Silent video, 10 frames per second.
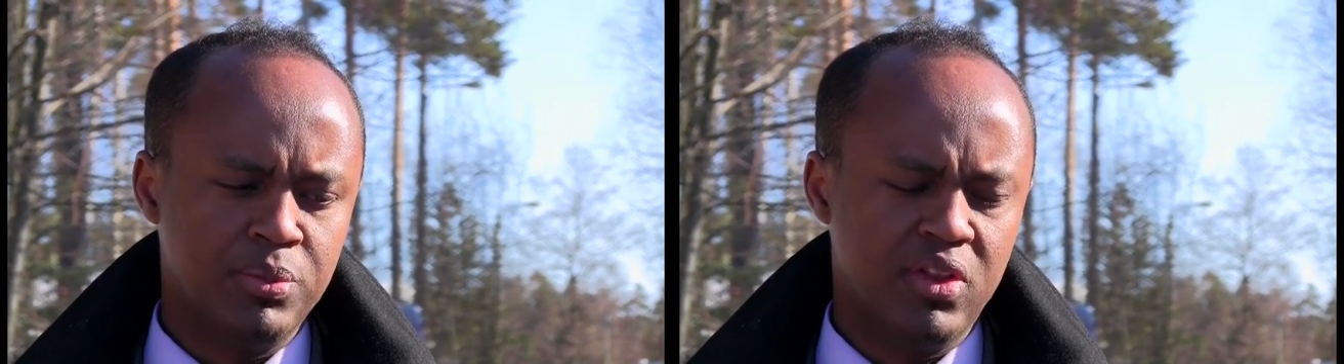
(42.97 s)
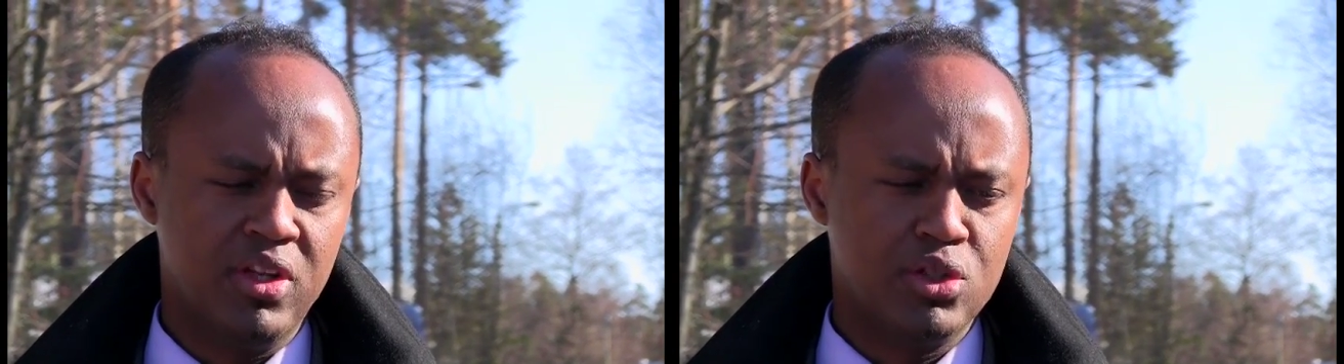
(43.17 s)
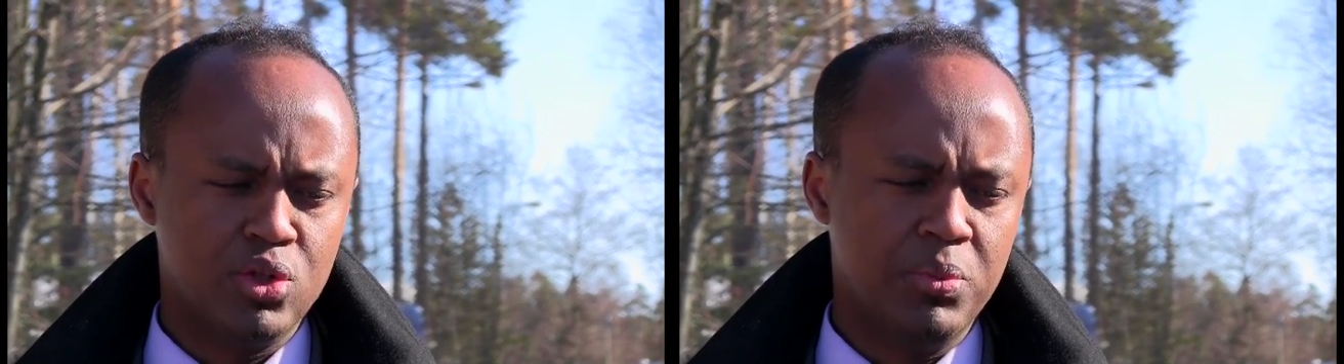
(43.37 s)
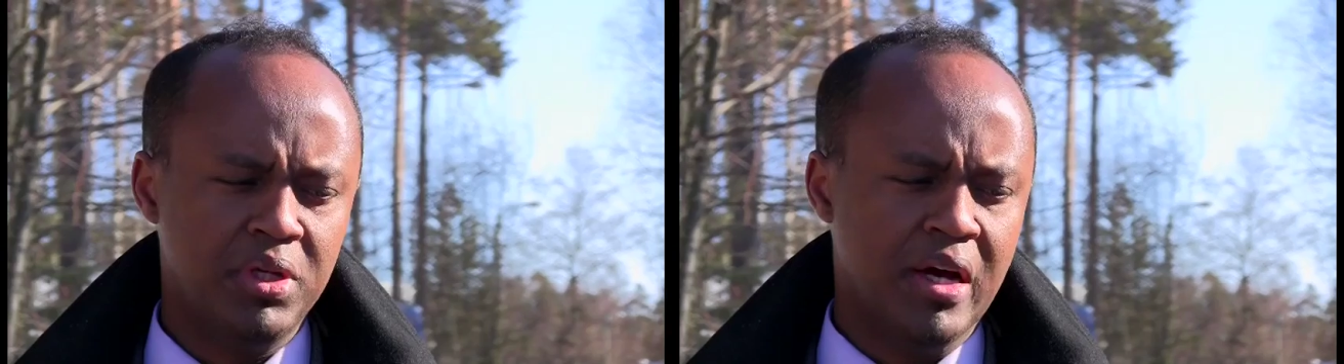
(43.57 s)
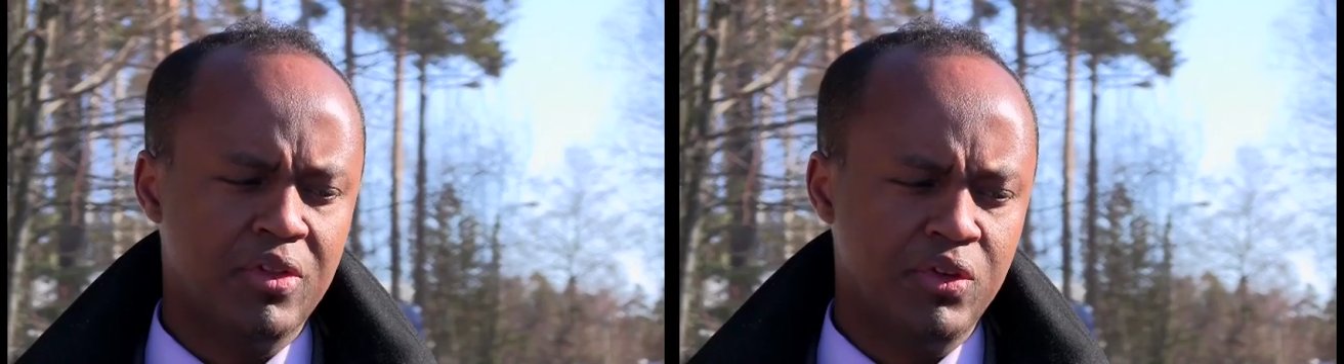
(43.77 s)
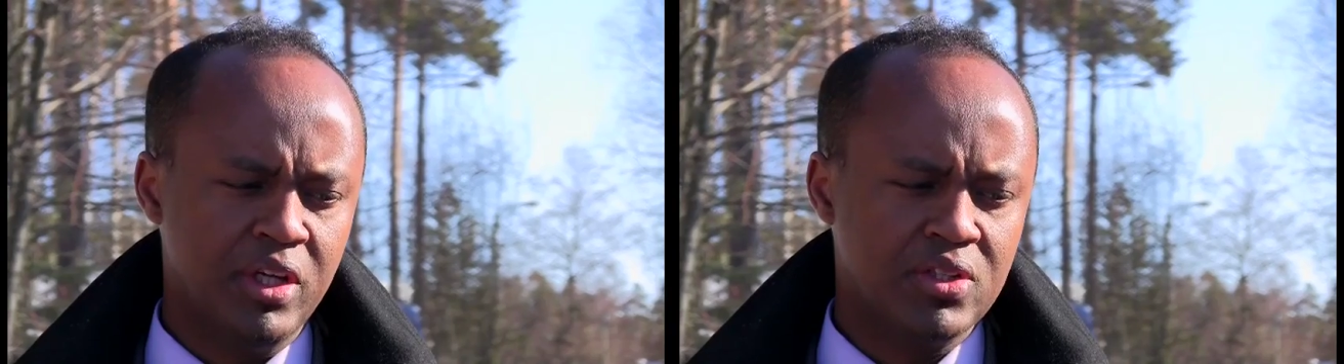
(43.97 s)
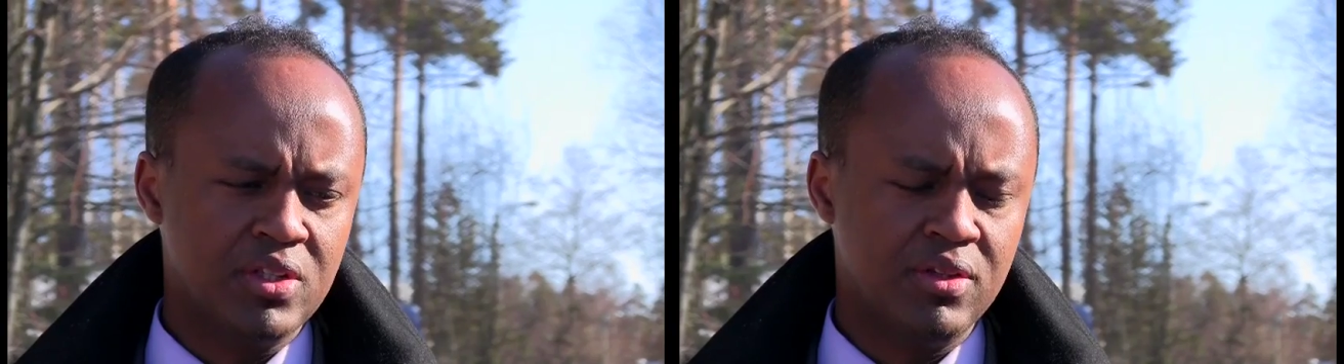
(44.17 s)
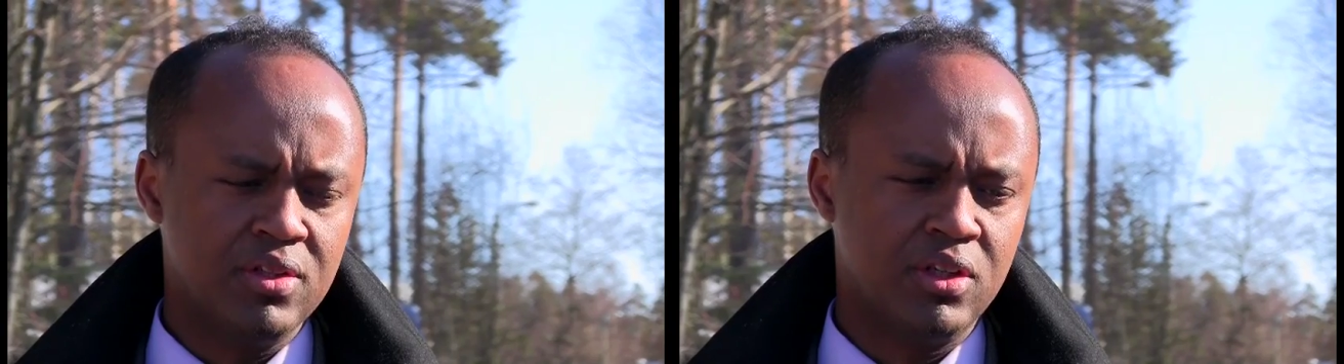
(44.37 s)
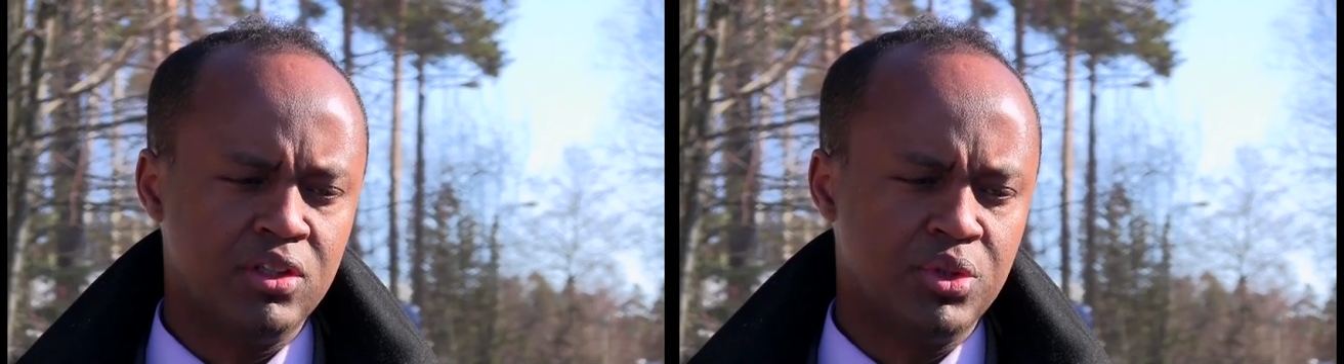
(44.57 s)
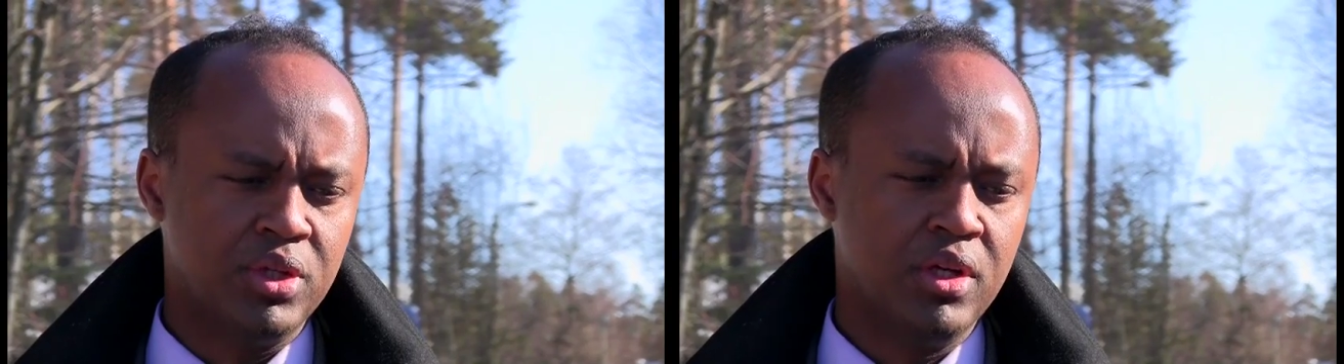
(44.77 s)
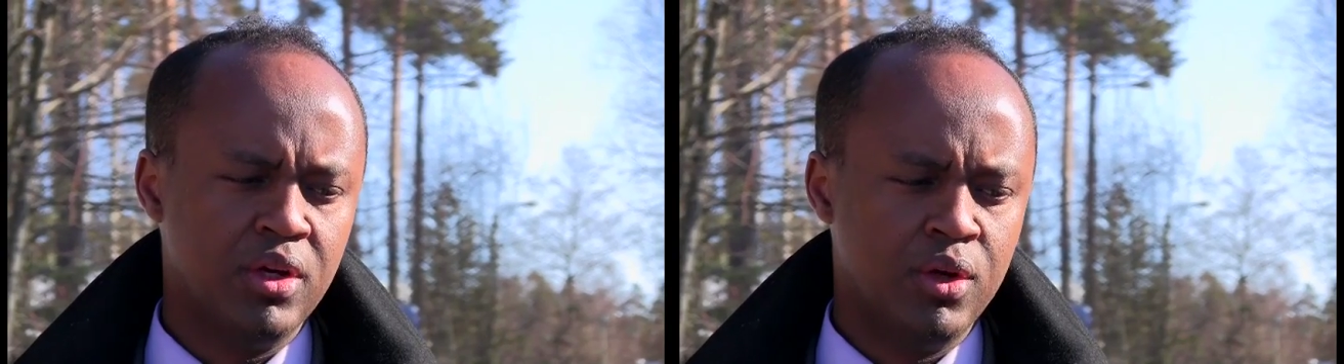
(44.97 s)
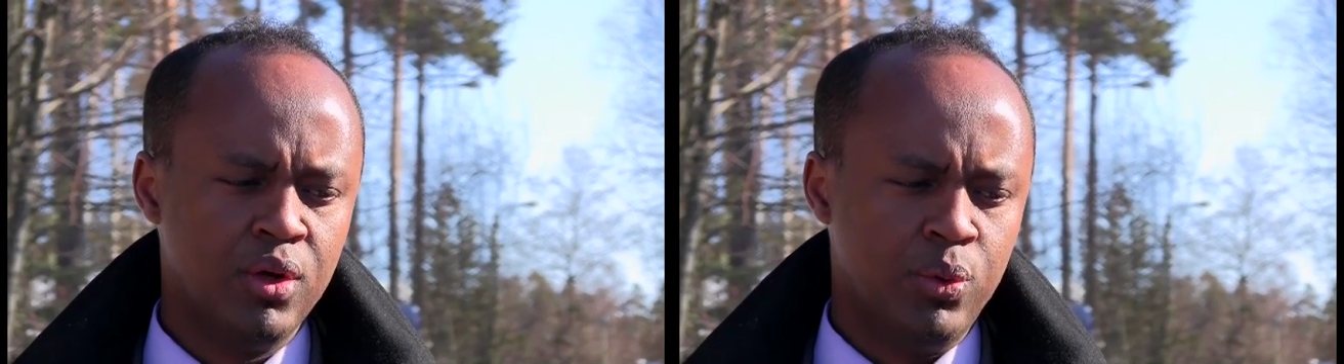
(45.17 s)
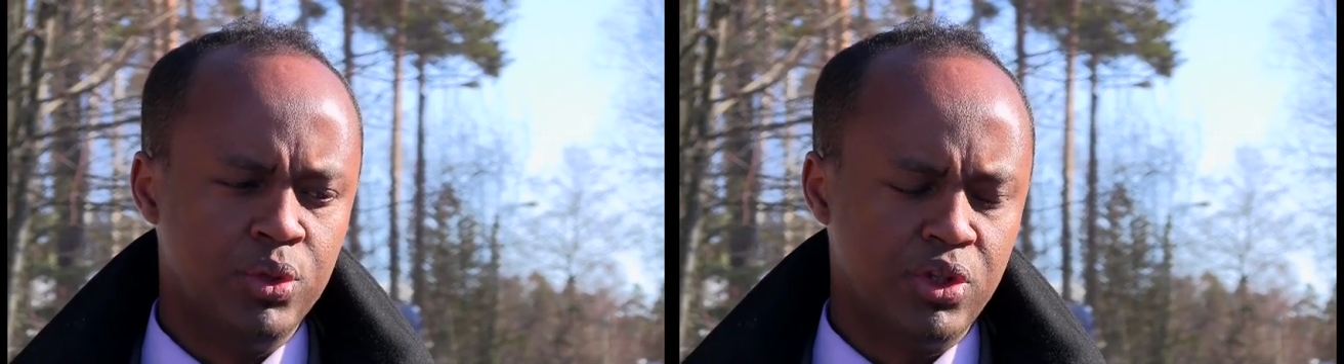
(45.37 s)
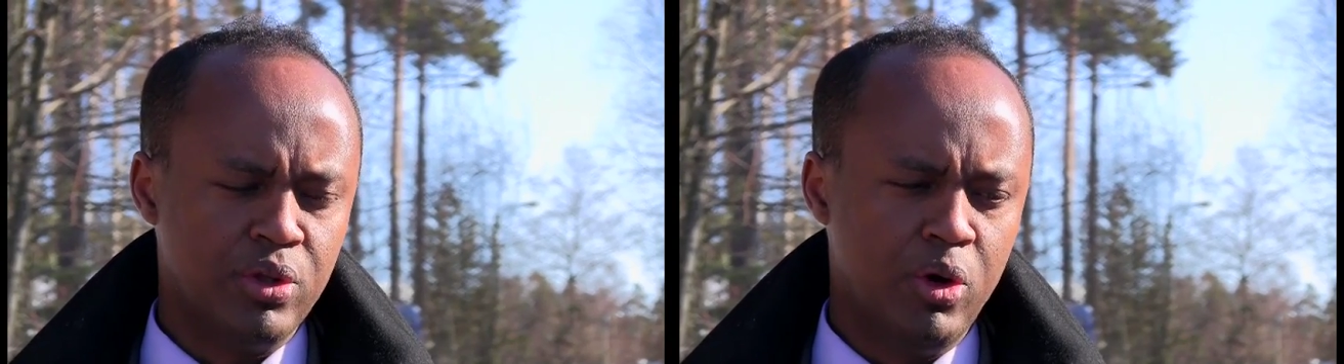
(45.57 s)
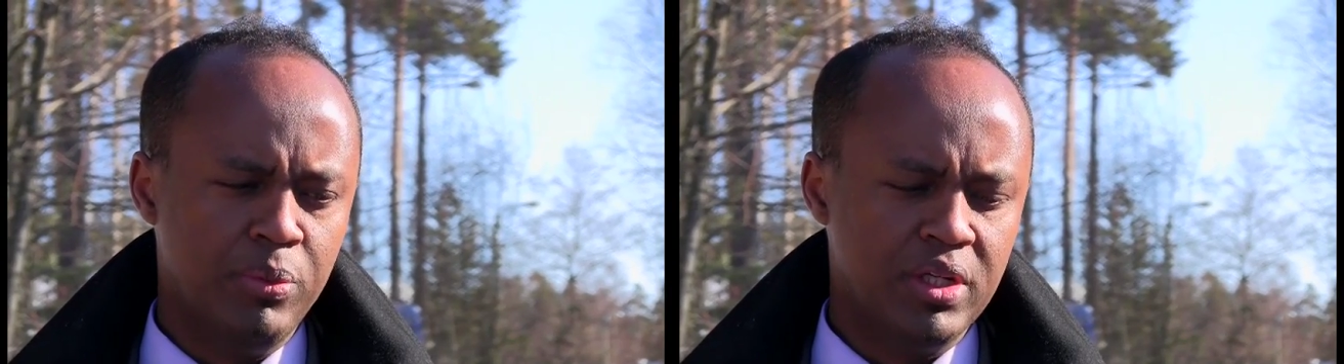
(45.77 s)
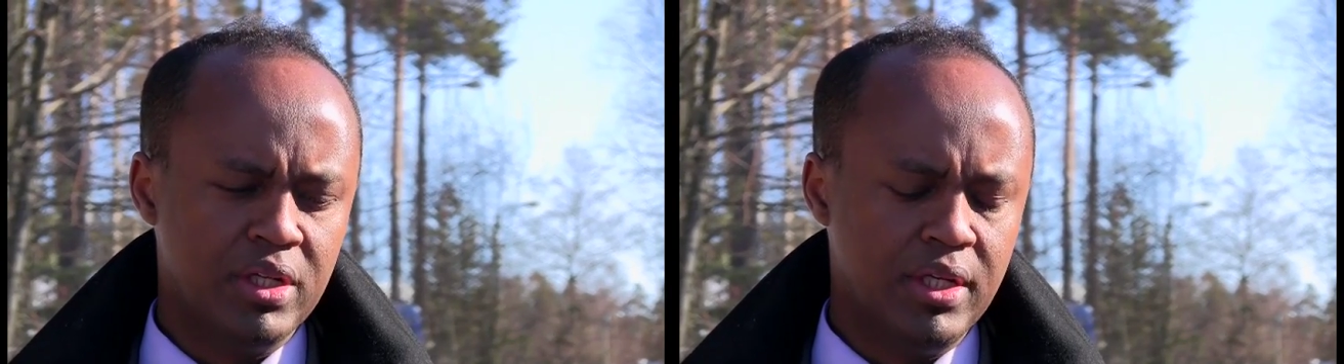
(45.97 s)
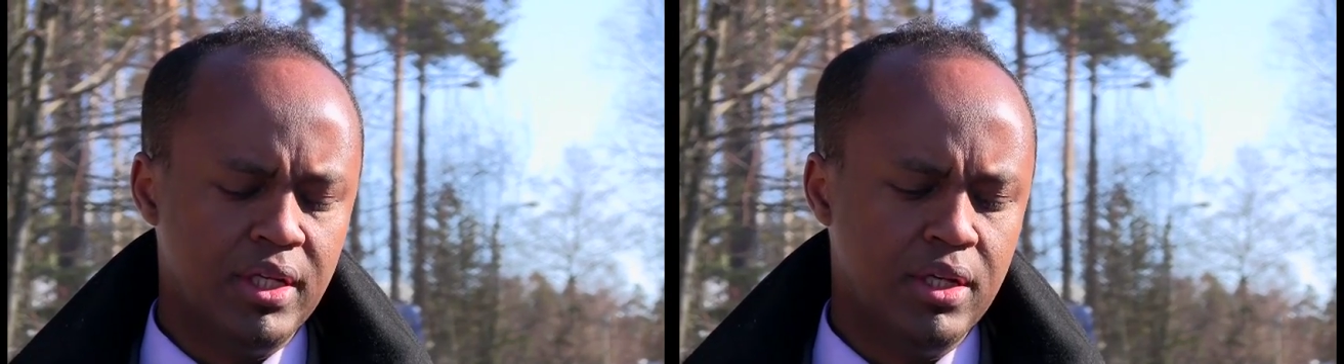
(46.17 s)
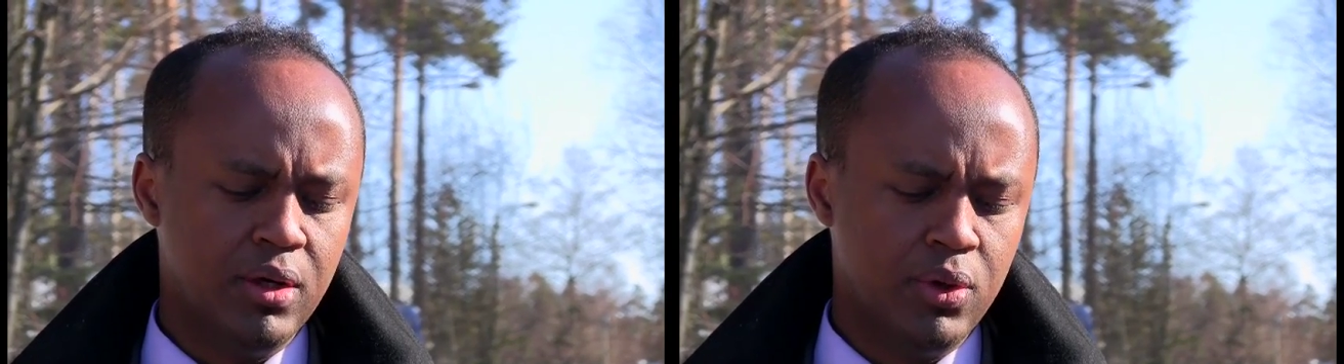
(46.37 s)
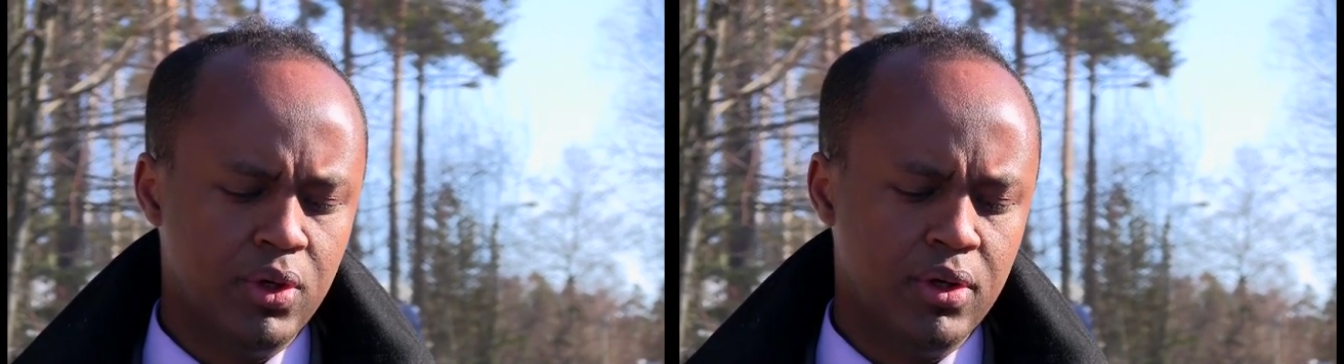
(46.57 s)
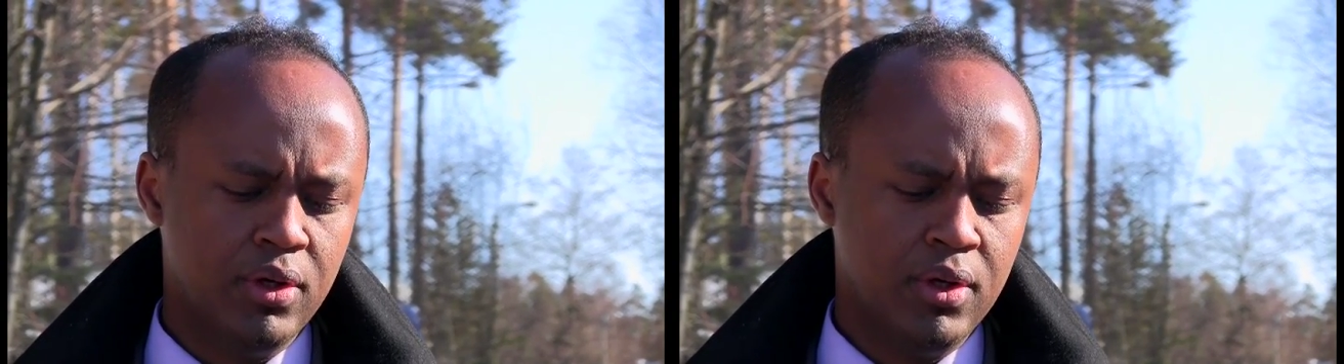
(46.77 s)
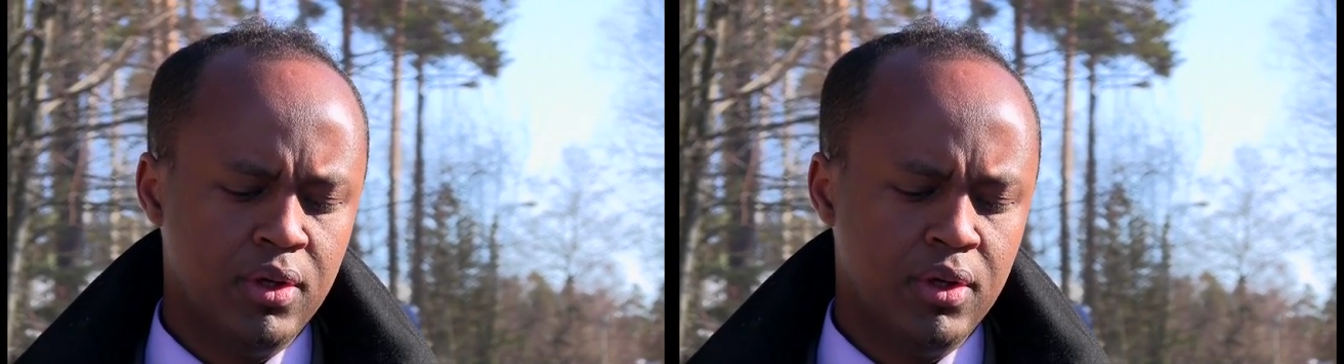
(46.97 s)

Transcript: but there's so many other things in this country which at the moment need our